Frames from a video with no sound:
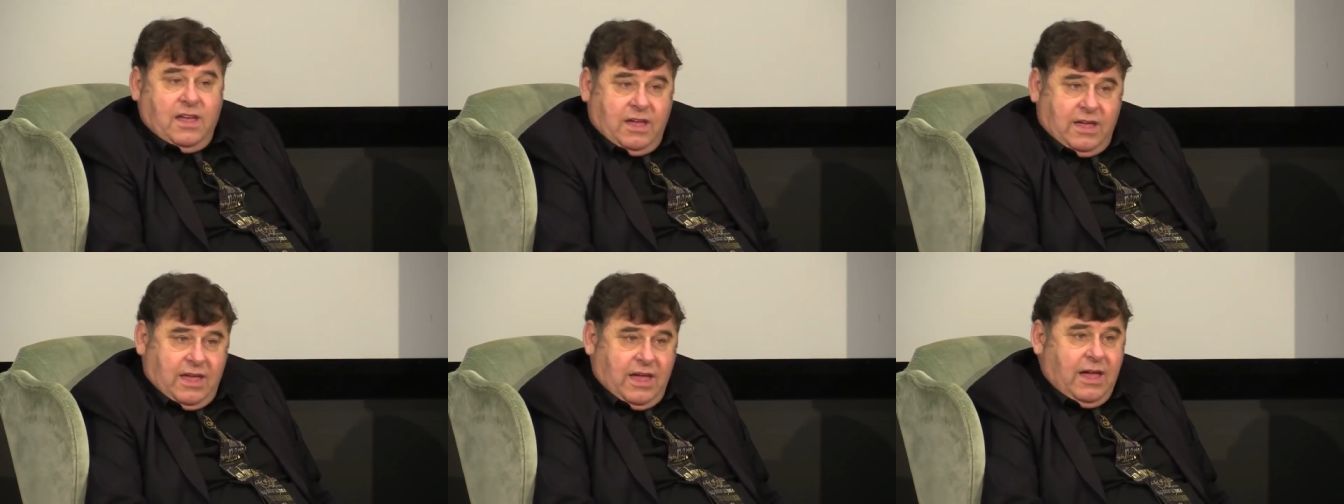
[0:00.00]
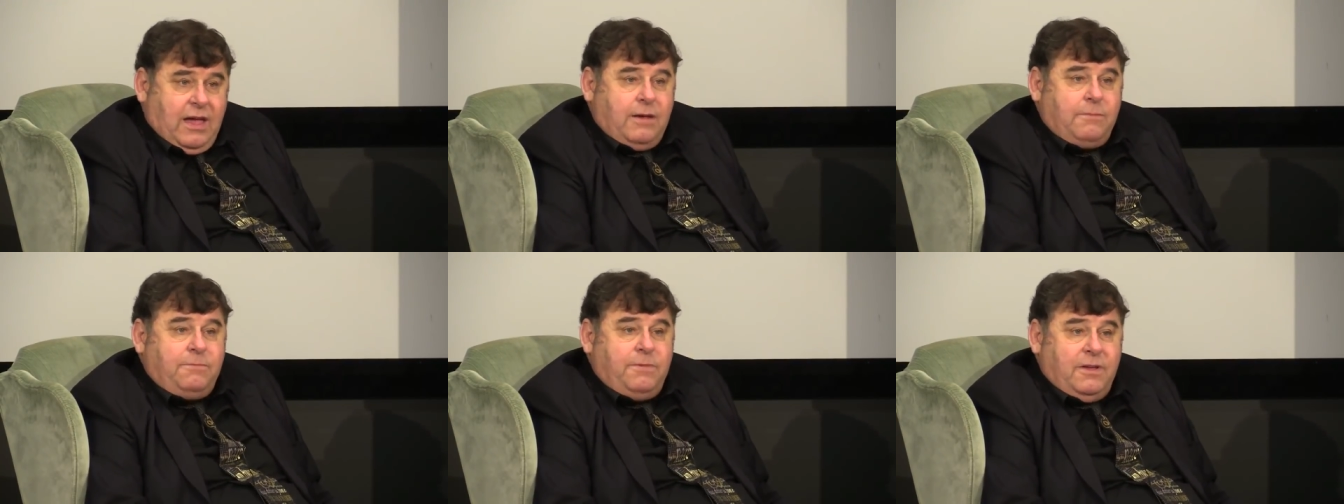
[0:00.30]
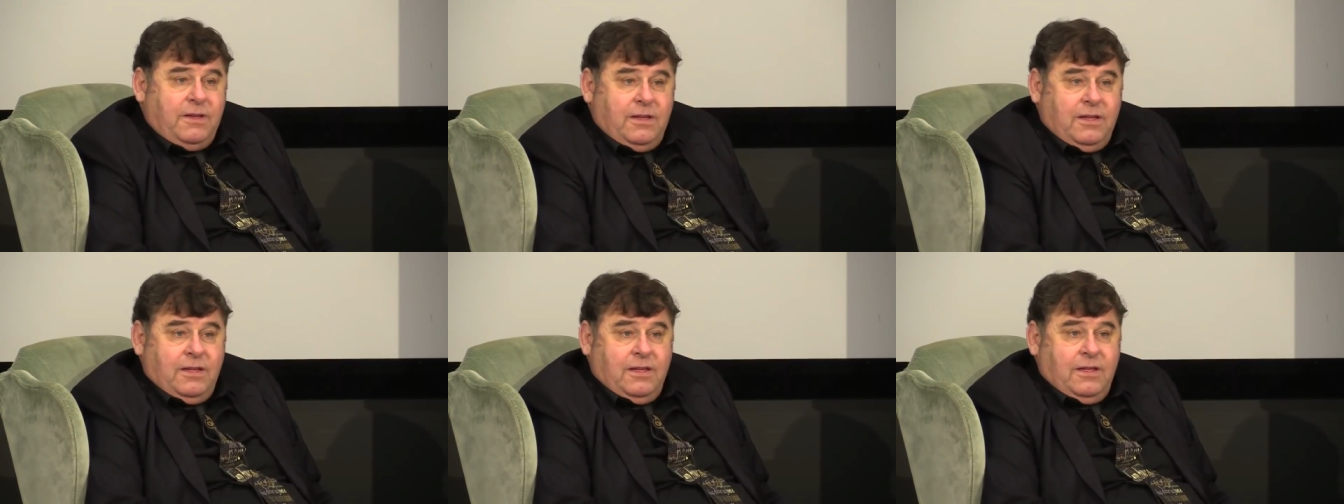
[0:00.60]
Ahab
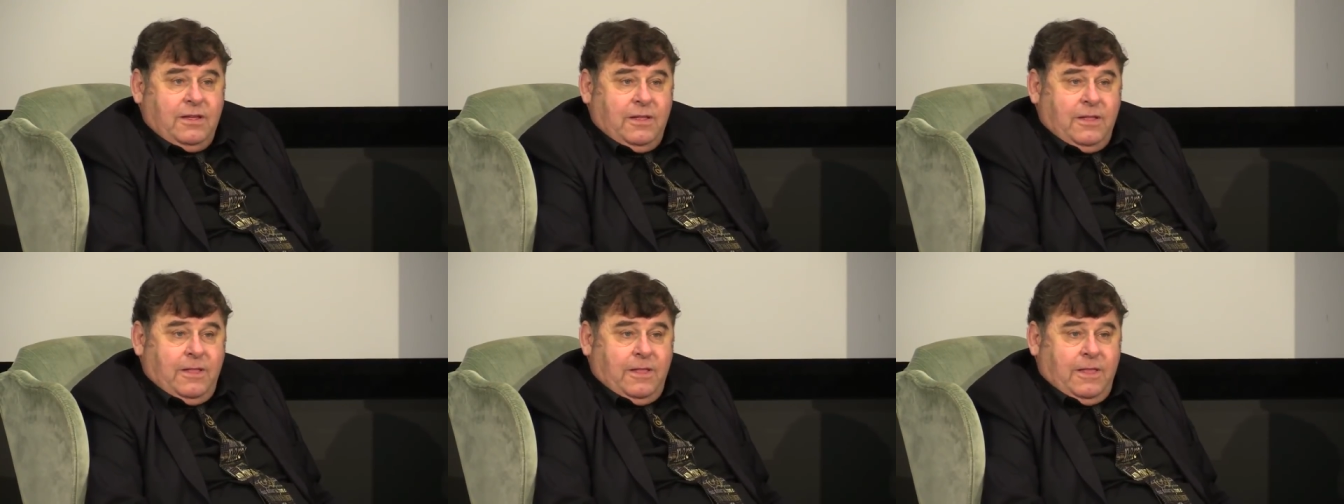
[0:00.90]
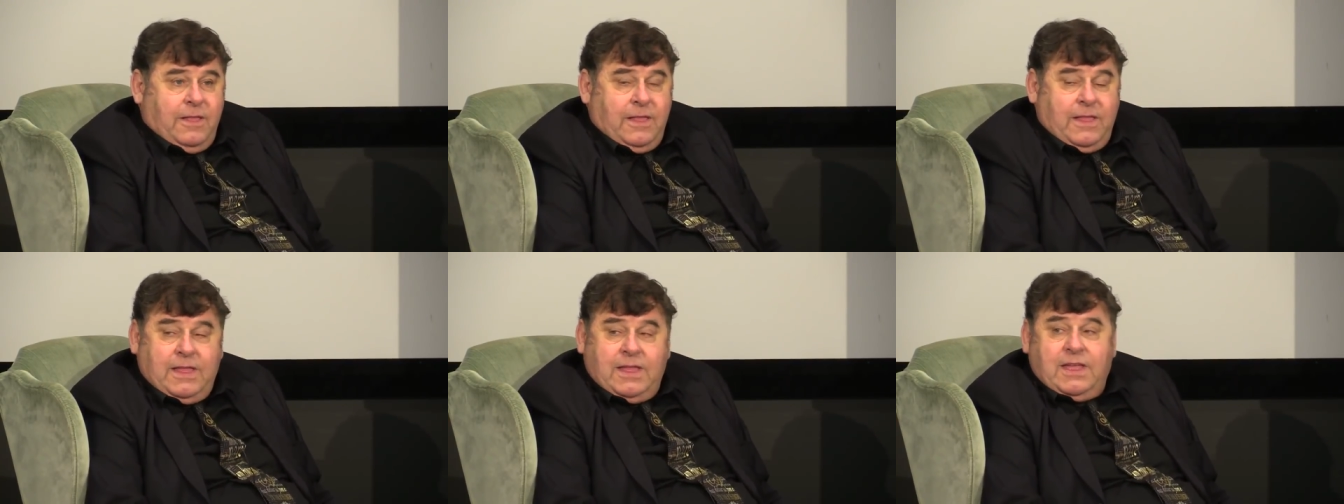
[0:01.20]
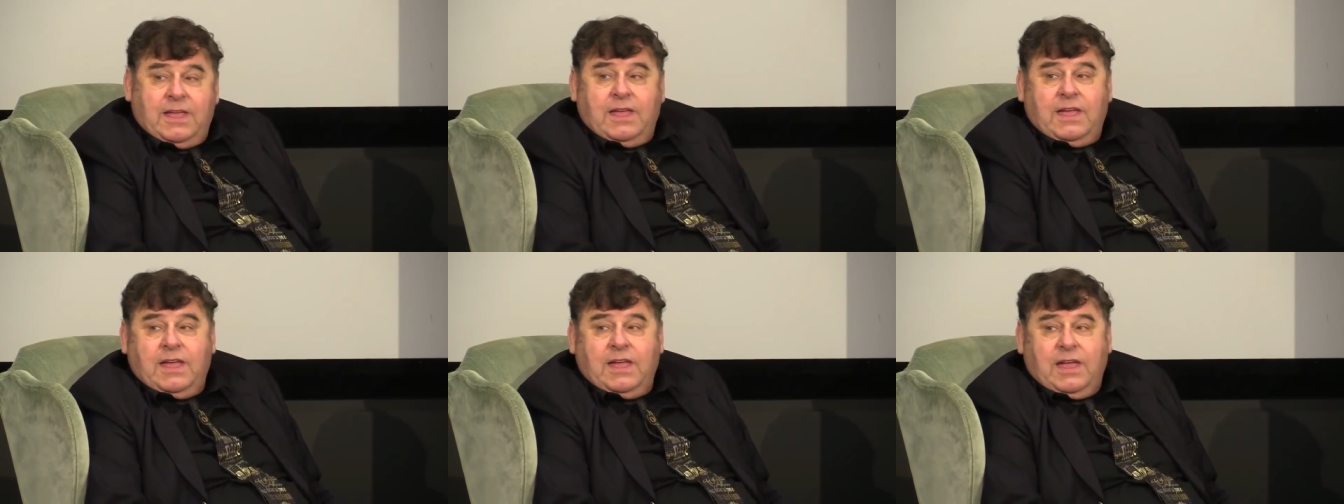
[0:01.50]

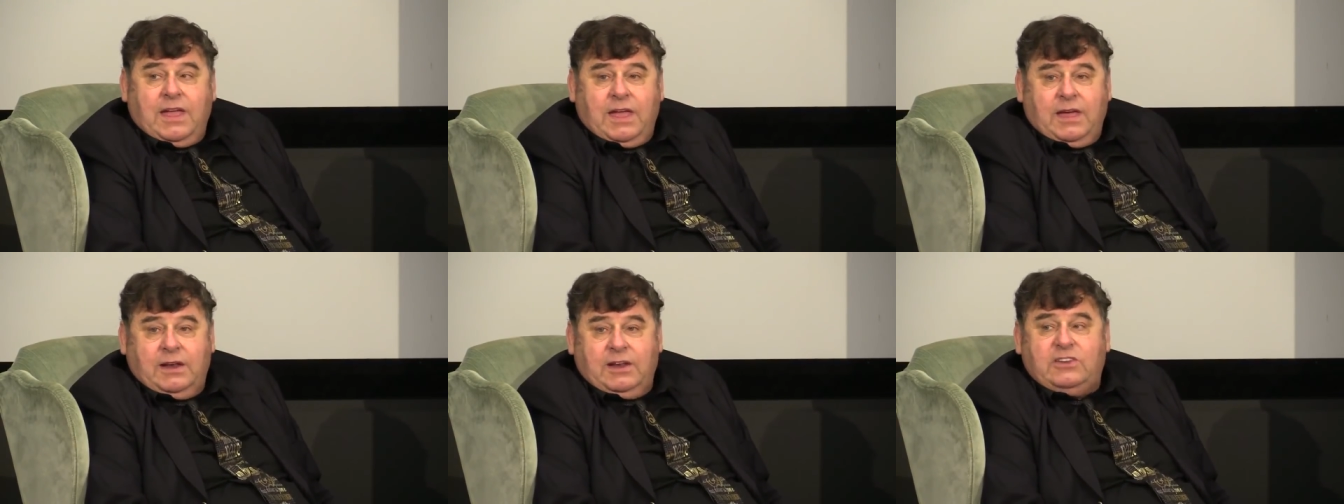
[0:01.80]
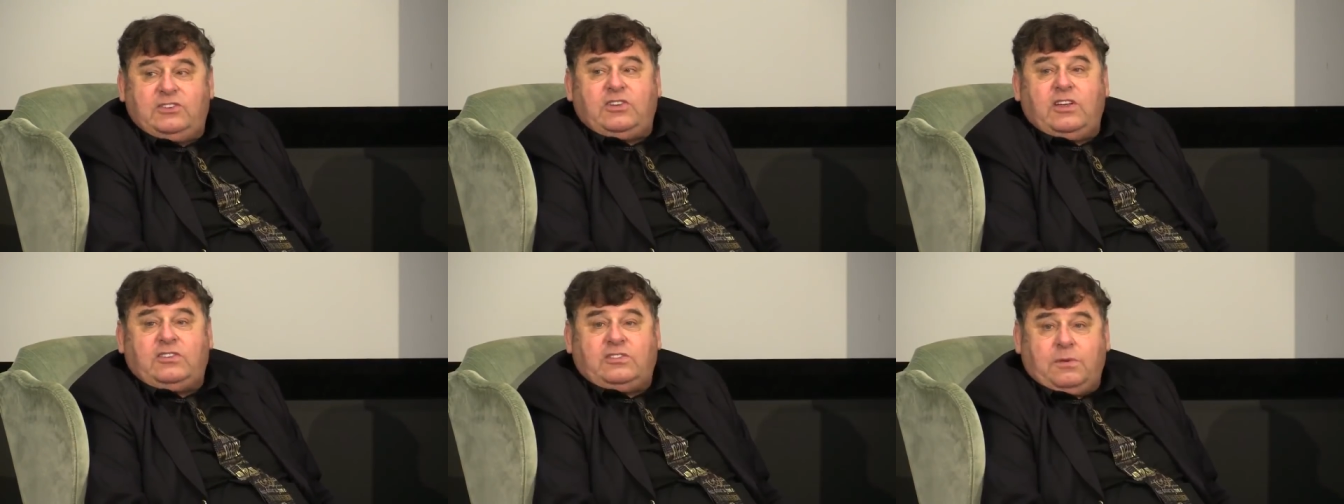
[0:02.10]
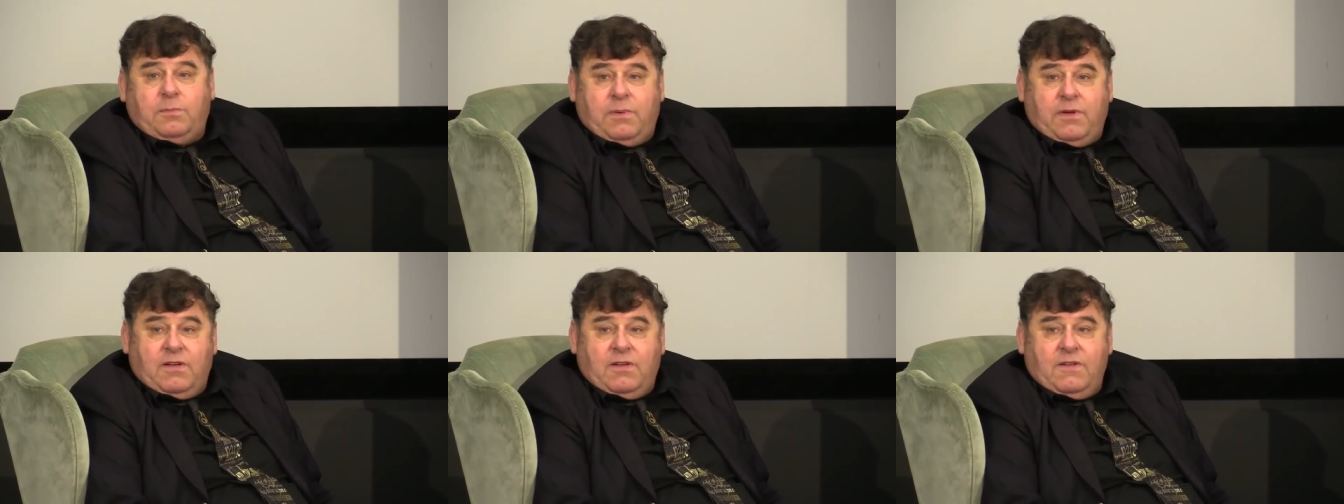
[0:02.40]
and a
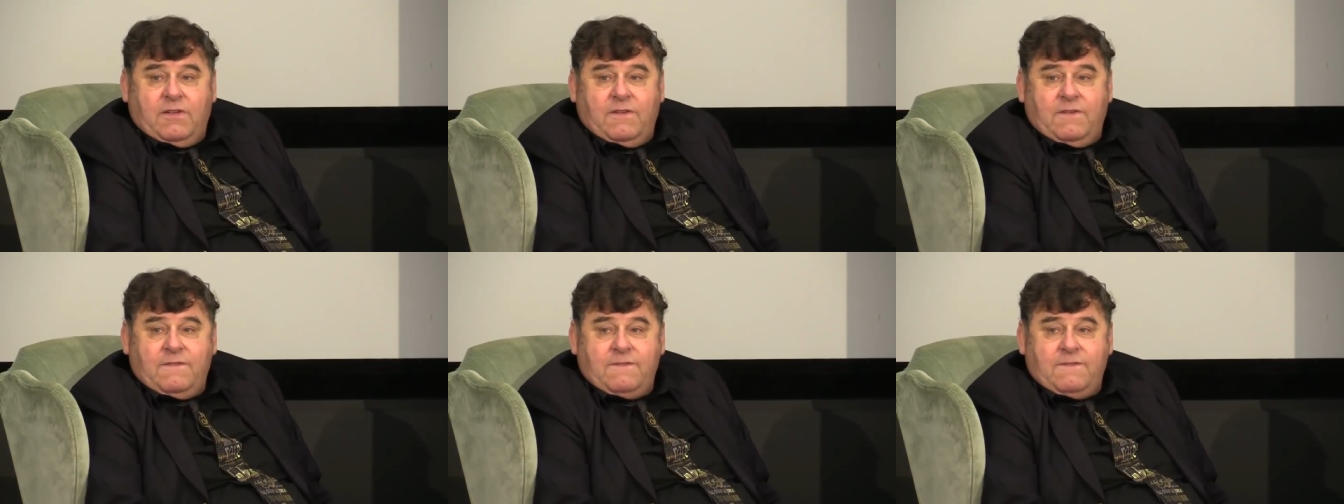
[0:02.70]
Jezebel.